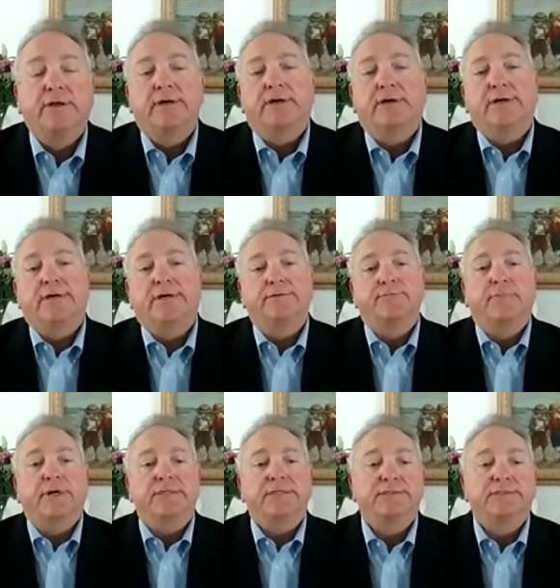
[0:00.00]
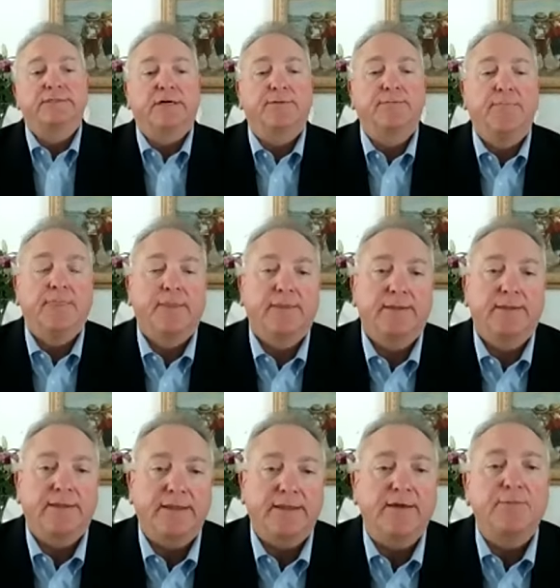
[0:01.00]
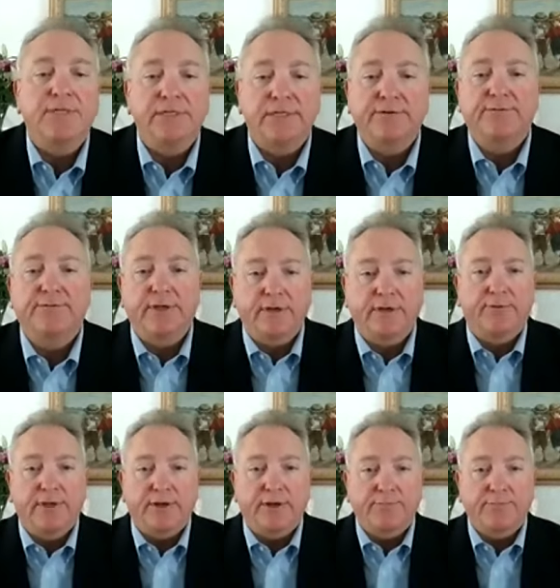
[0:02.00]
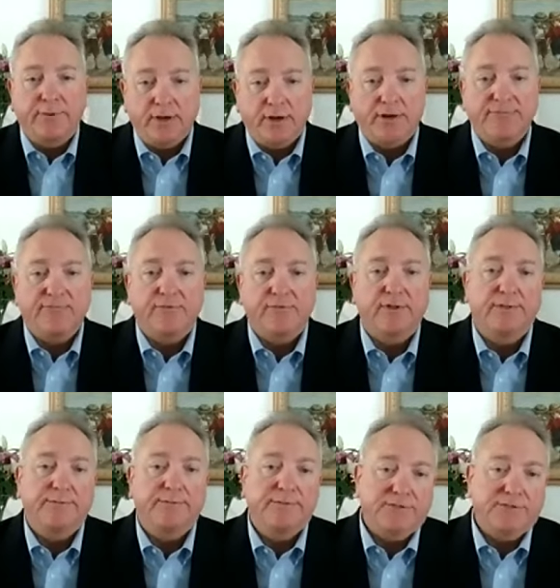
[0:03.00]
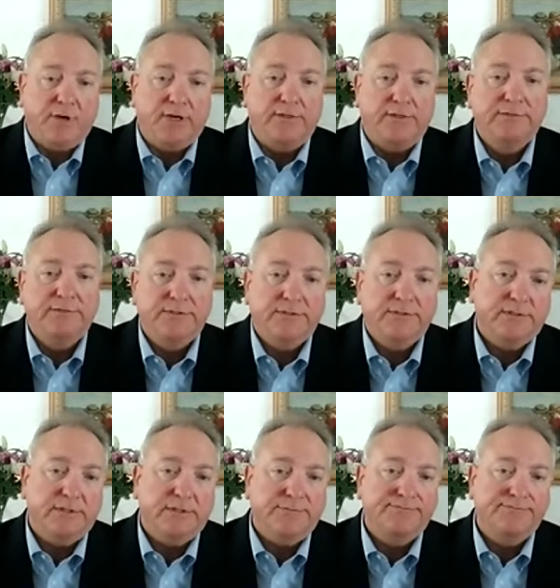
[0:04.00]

Uh, but um, and then we did the you know regular PR for them as well. So